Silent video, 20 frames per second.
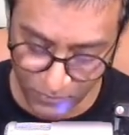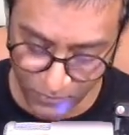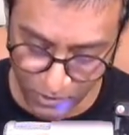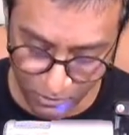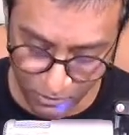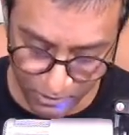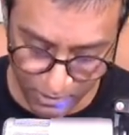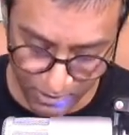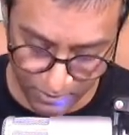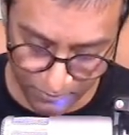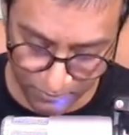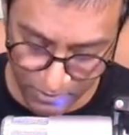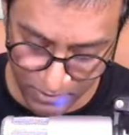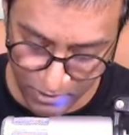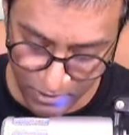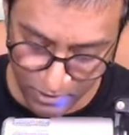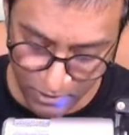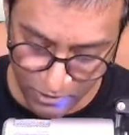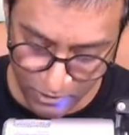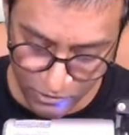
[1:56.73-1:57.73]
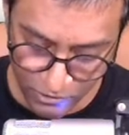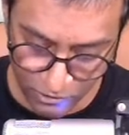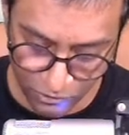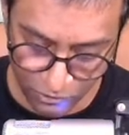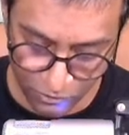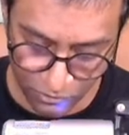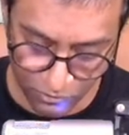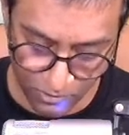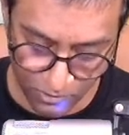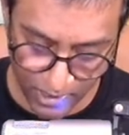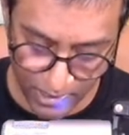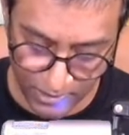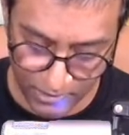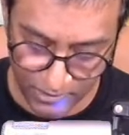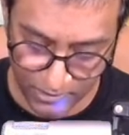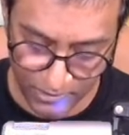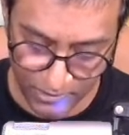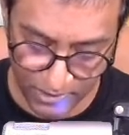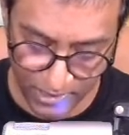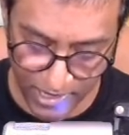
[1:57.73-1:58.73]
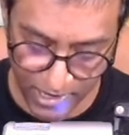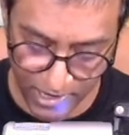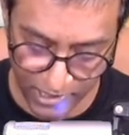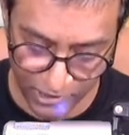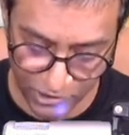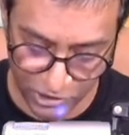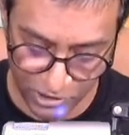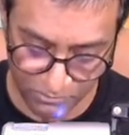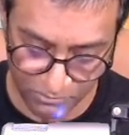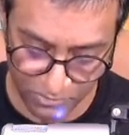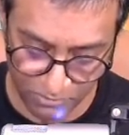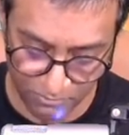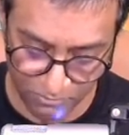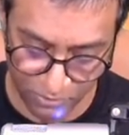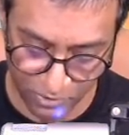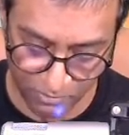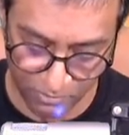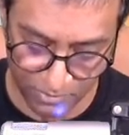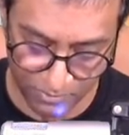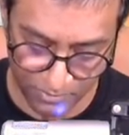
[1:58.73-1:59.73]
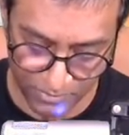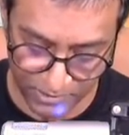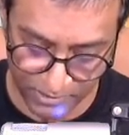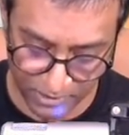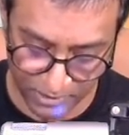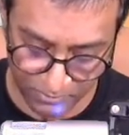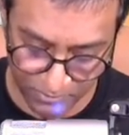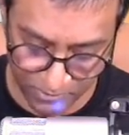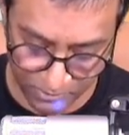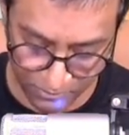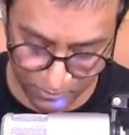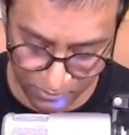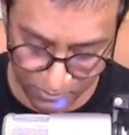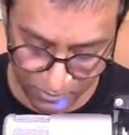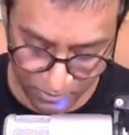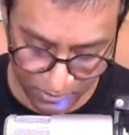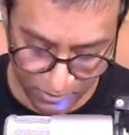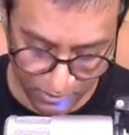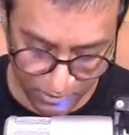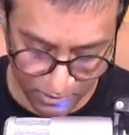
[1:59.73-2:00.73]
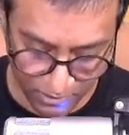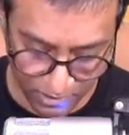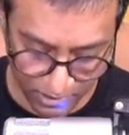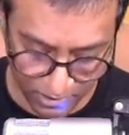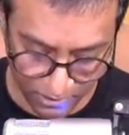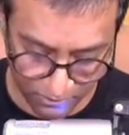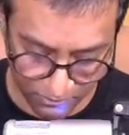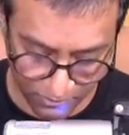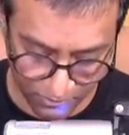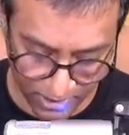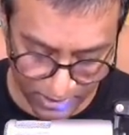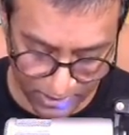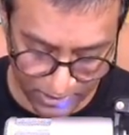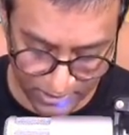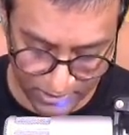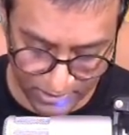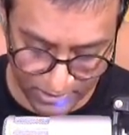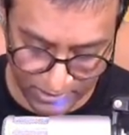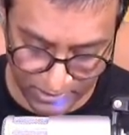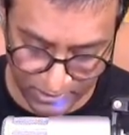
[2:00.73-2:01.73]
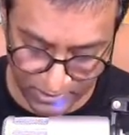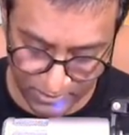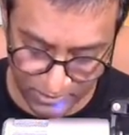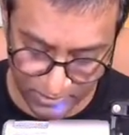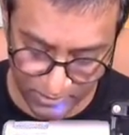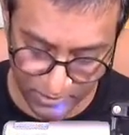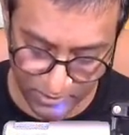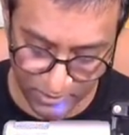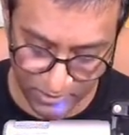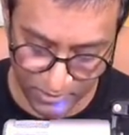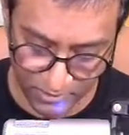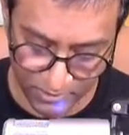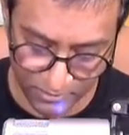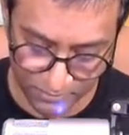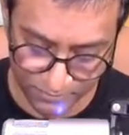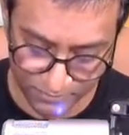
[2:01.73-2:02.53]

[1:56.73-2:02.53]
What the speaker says: Okay, so you write the actionable problem statement like right in the center here.